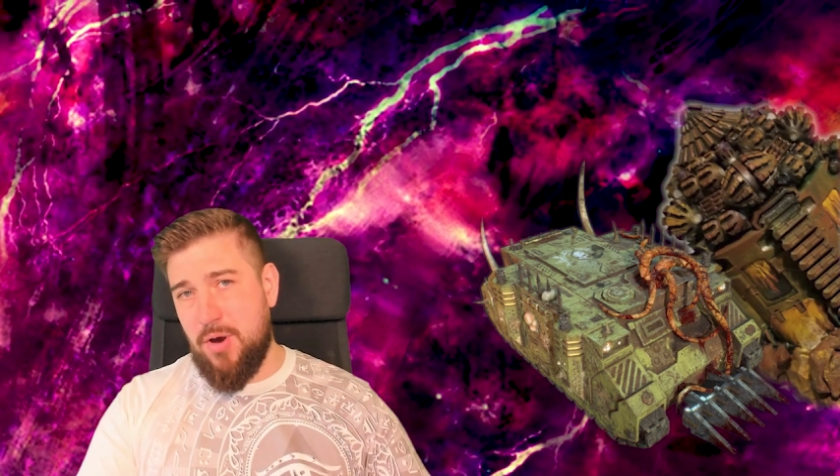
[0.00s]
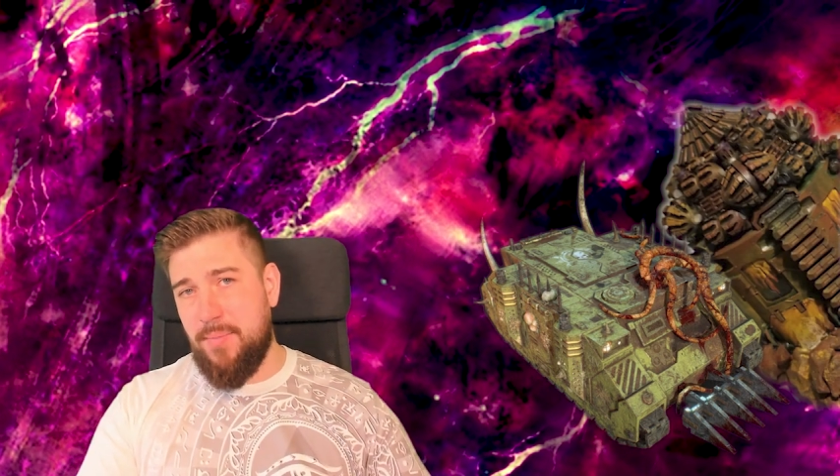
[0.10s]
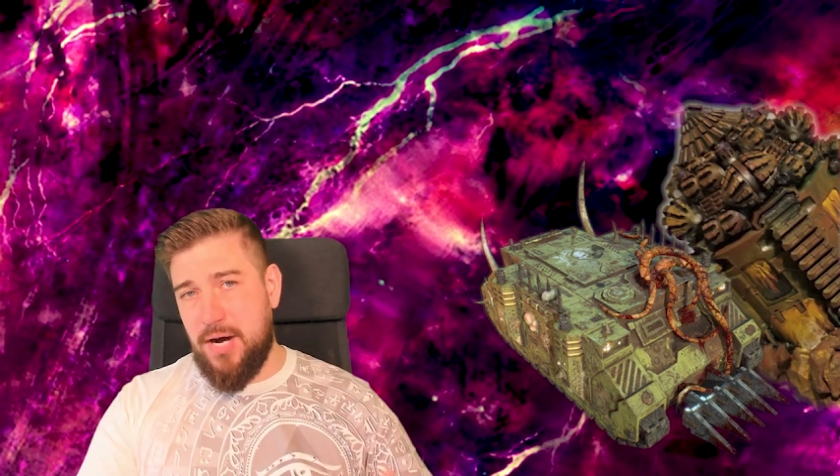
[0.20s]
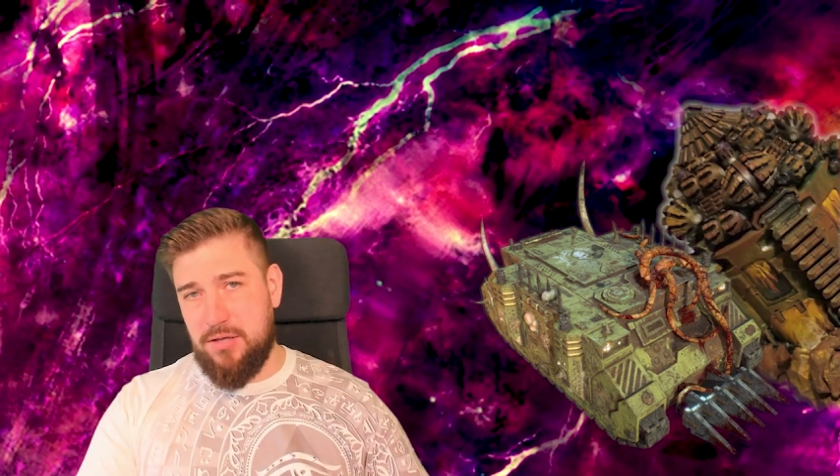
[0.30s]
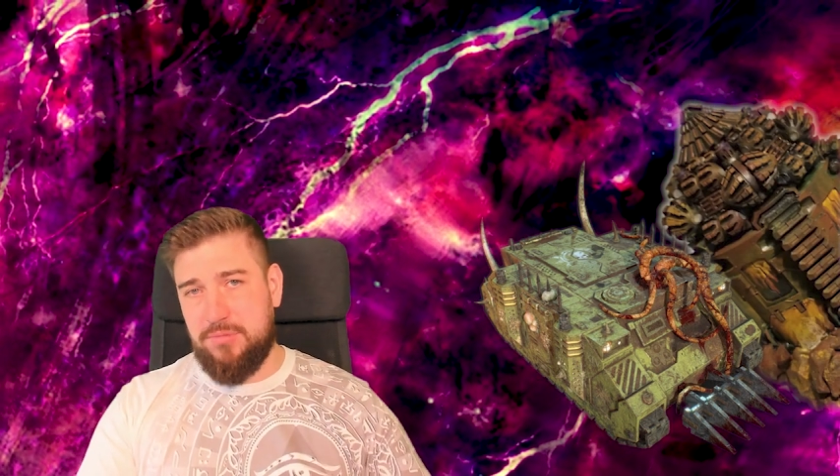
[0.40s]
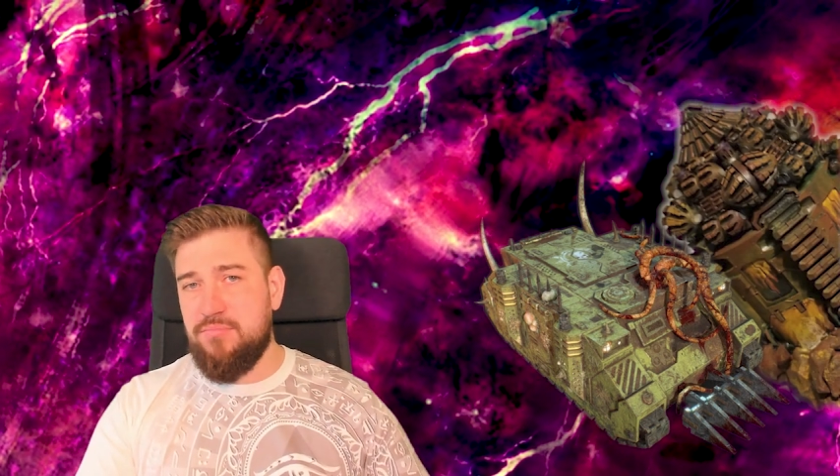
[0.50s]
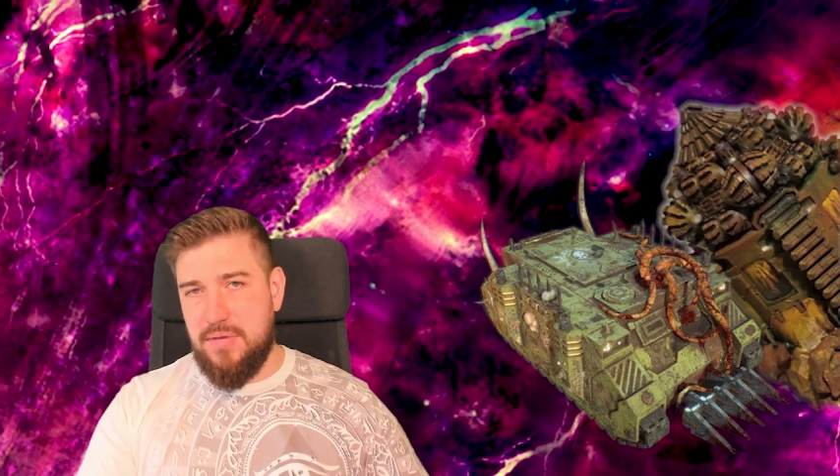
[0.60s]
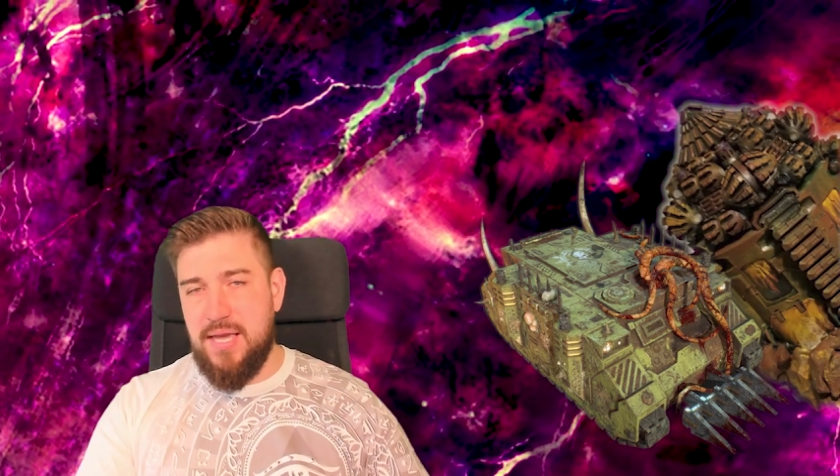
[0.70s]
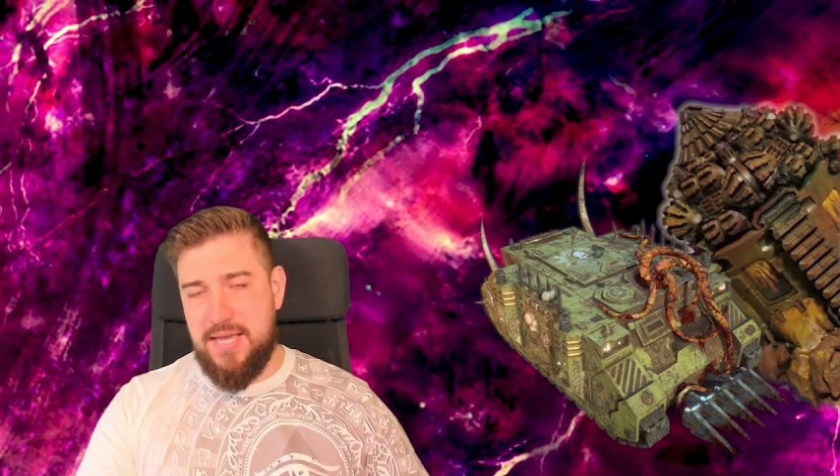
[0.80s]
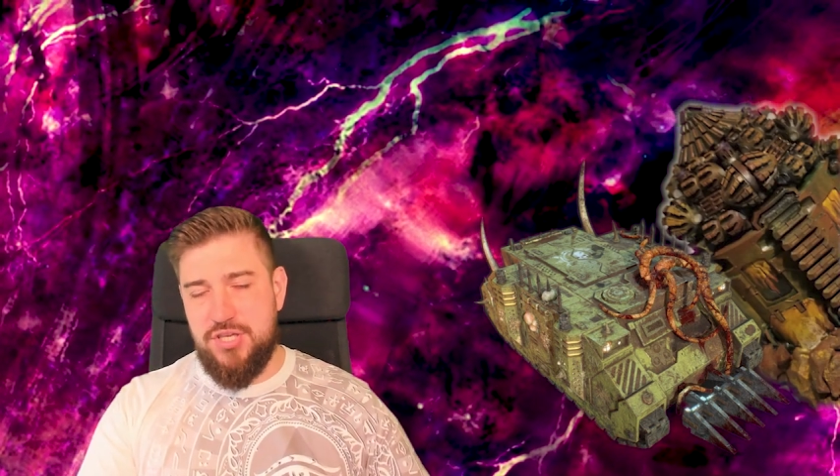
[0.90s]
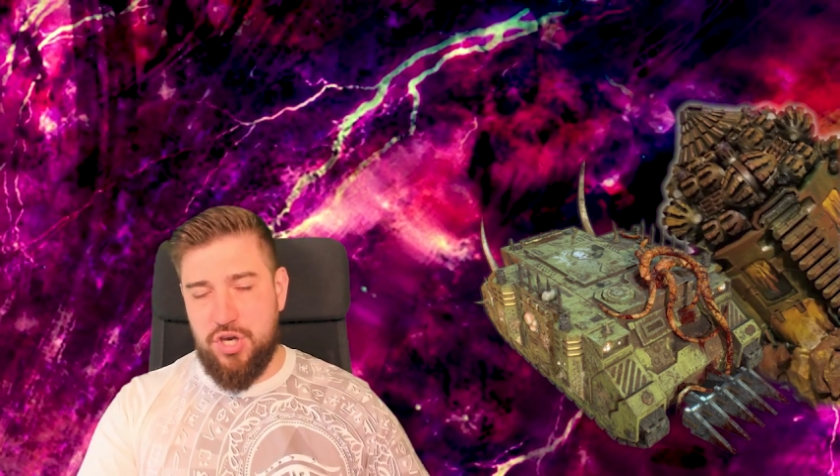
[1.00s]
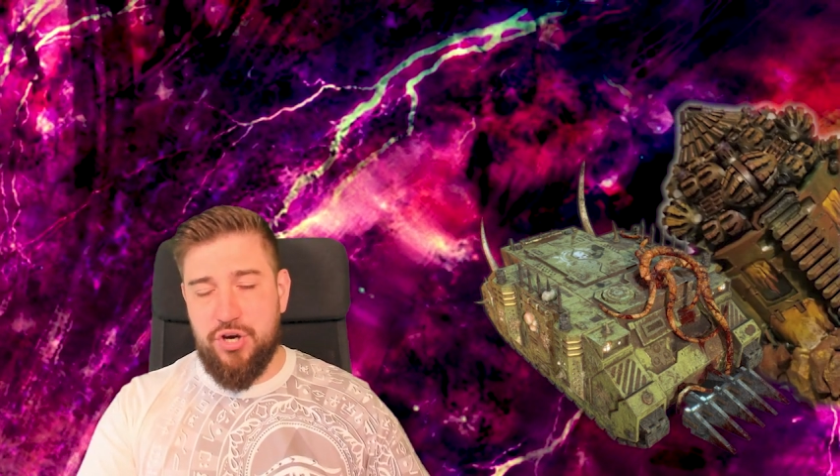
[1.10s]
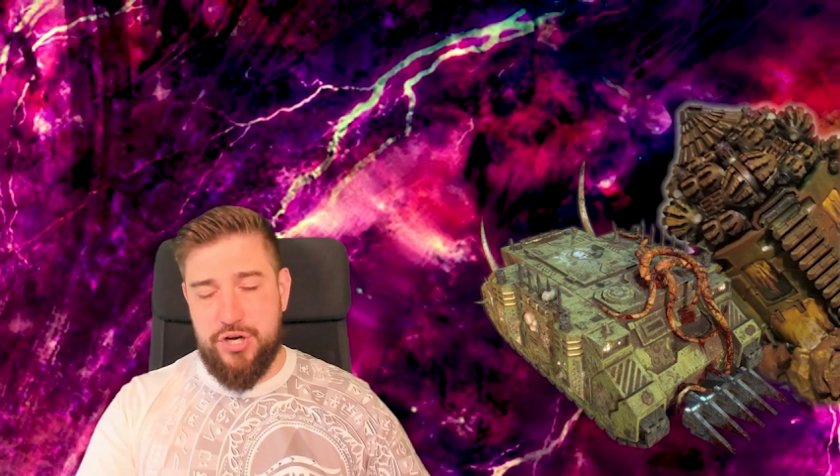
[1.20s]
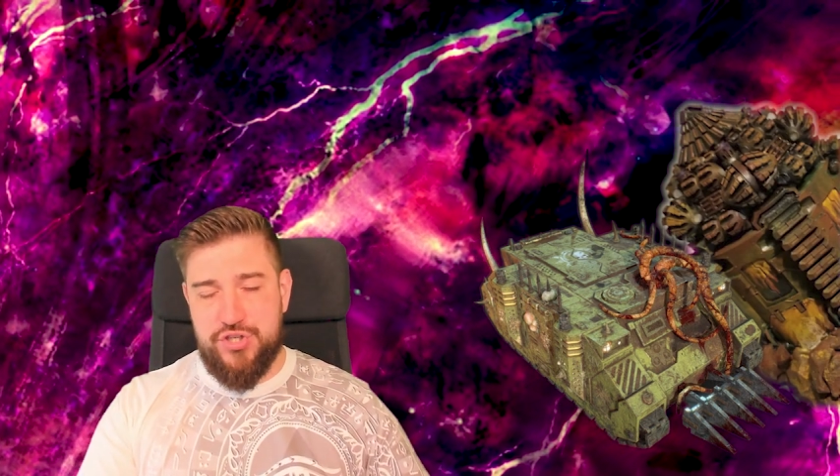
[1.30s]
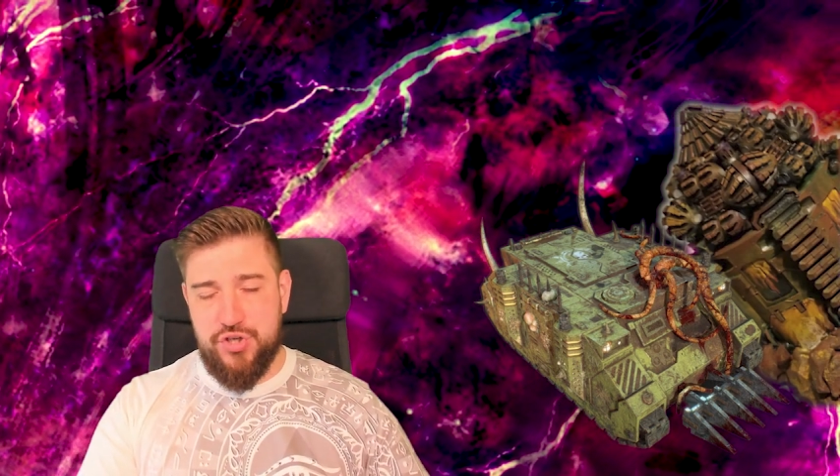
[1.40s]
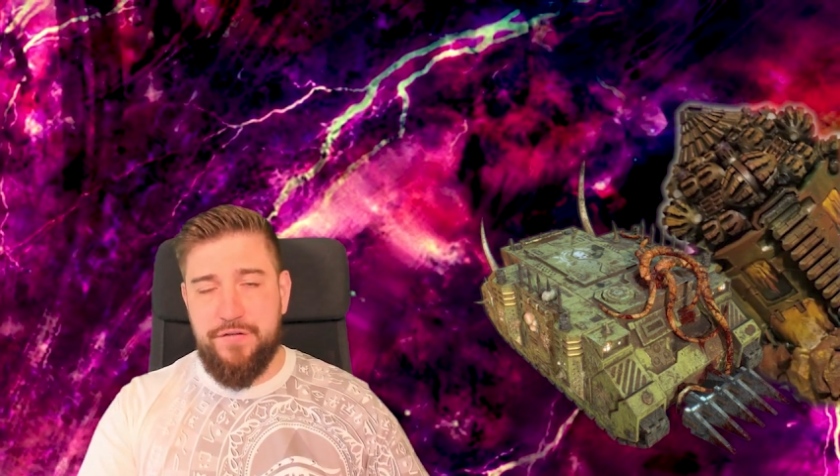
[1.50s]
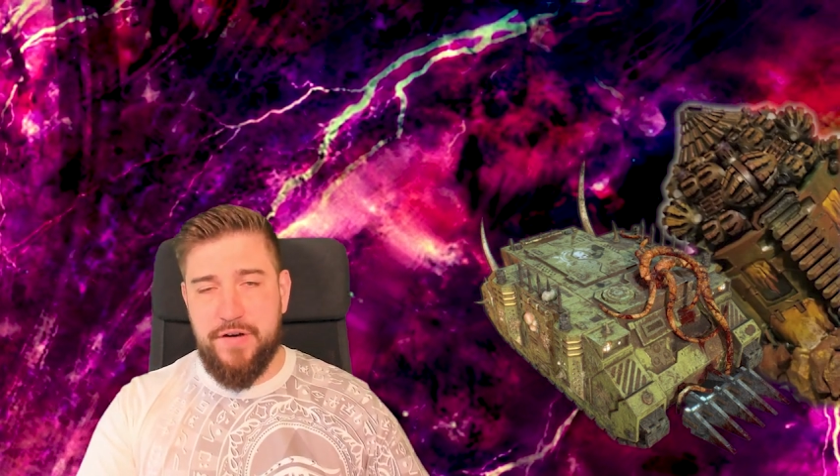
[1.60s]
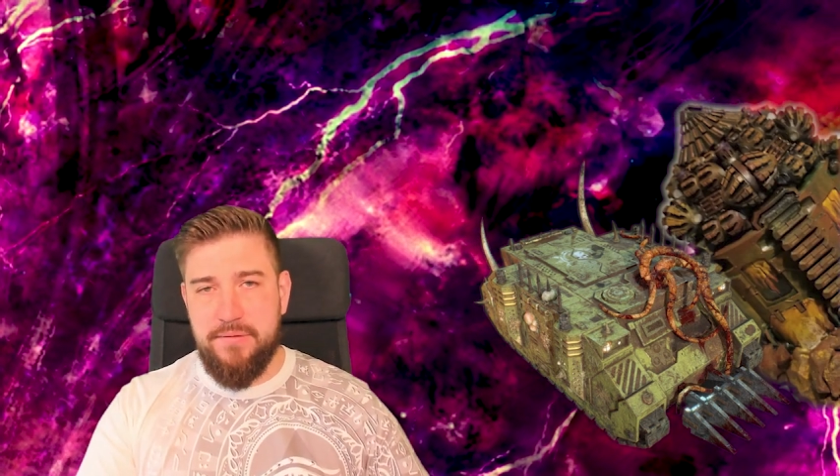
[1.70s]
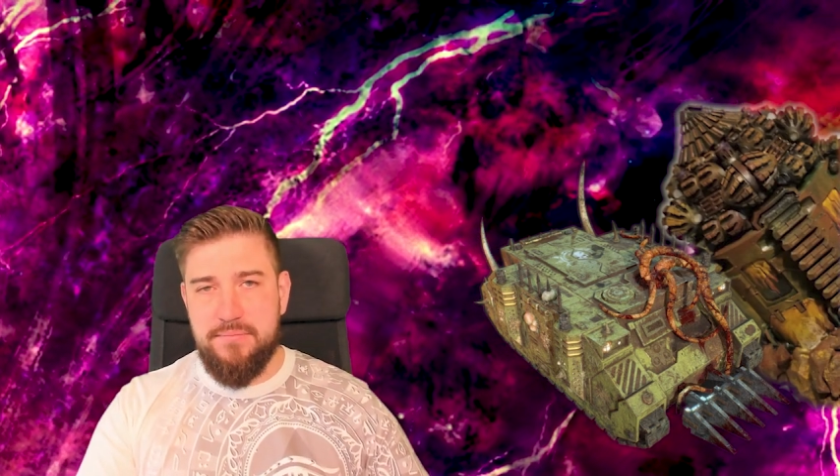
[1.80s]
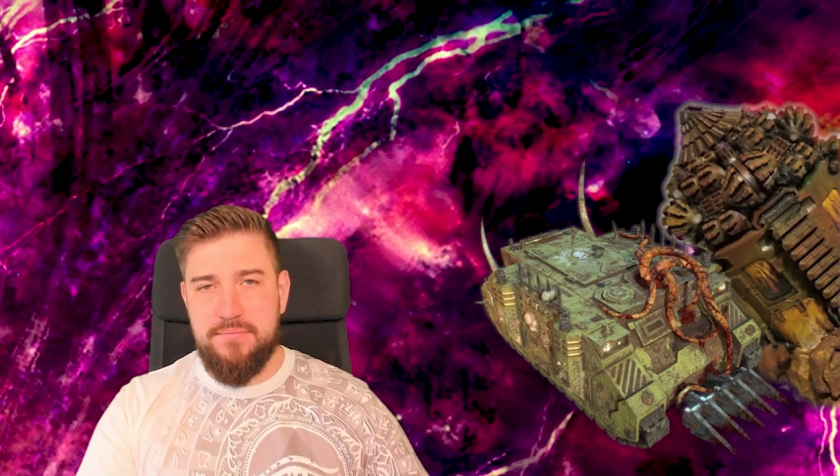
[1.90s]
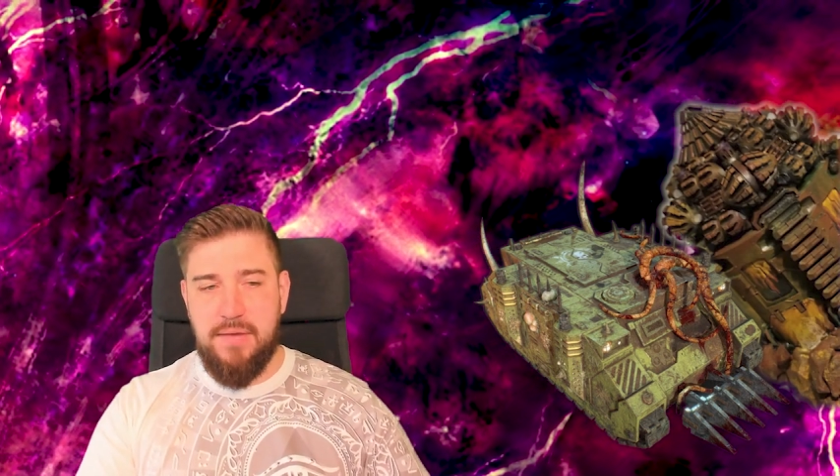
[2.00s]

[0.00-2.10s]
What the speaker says: mobile, you're going to suffer.